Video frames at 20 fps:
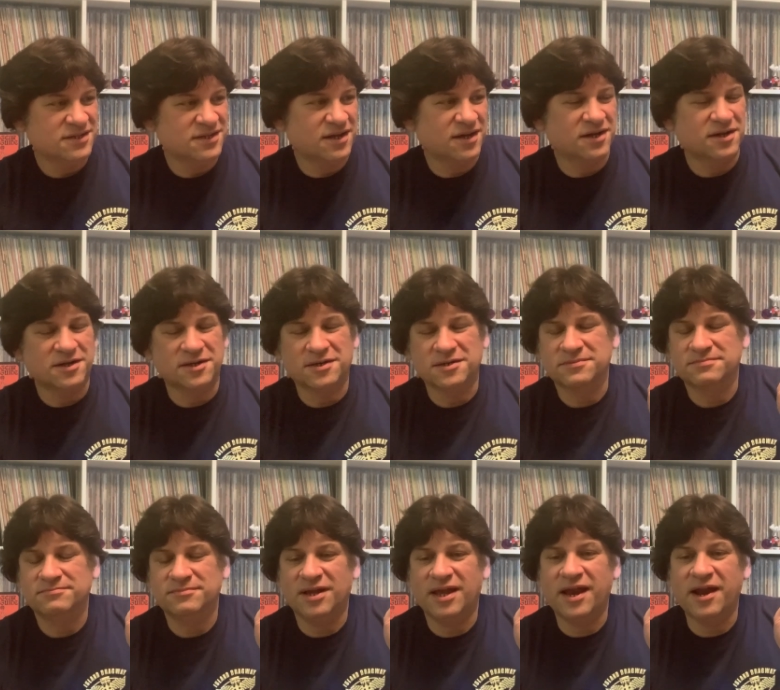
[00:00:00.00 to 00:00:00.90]
uh,
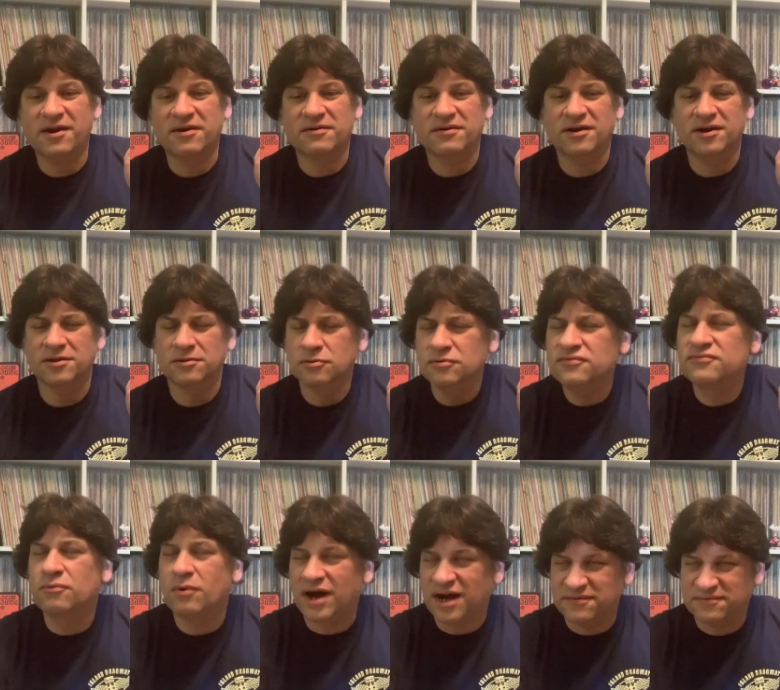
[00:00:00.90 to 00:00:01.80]
air uh,
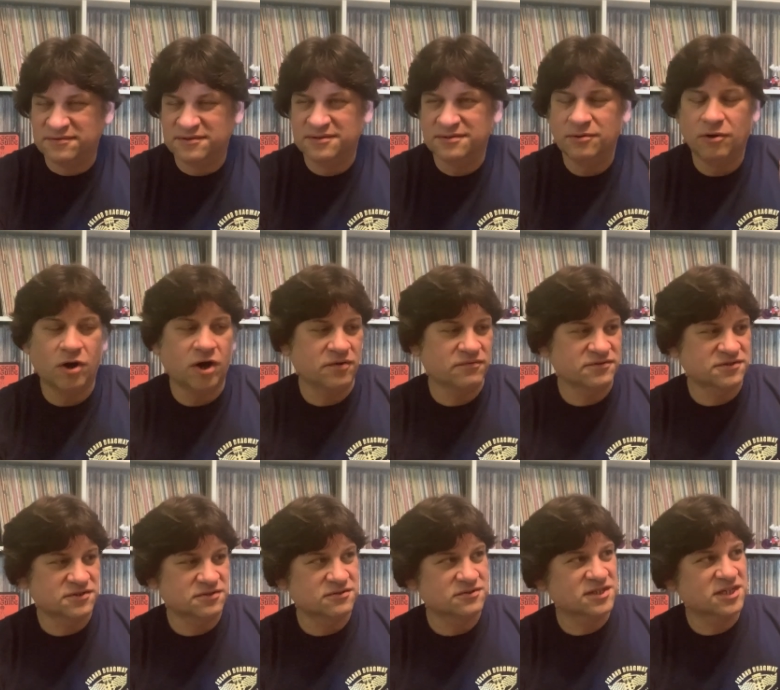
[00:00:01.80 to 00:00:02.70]
Luftwaffe
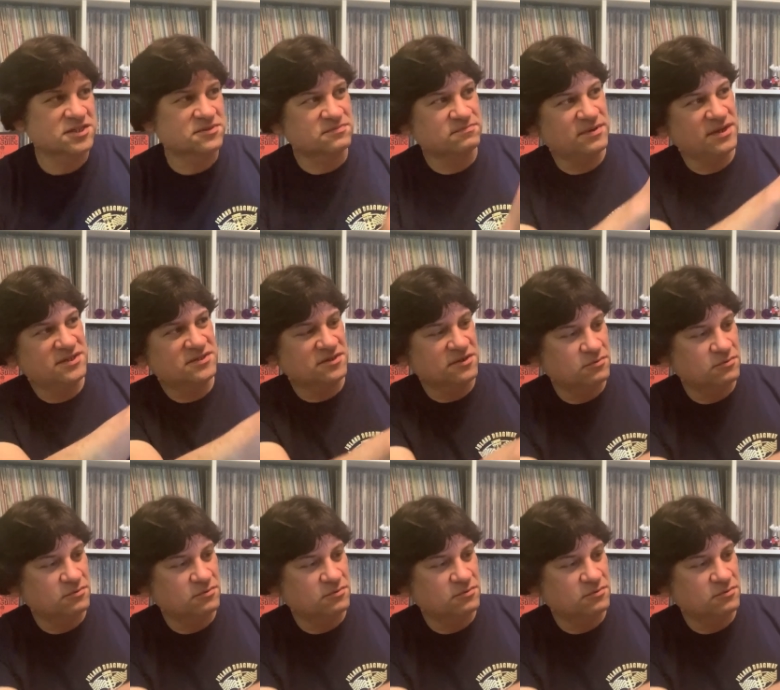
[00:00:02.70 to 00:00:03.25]
officers. That's basically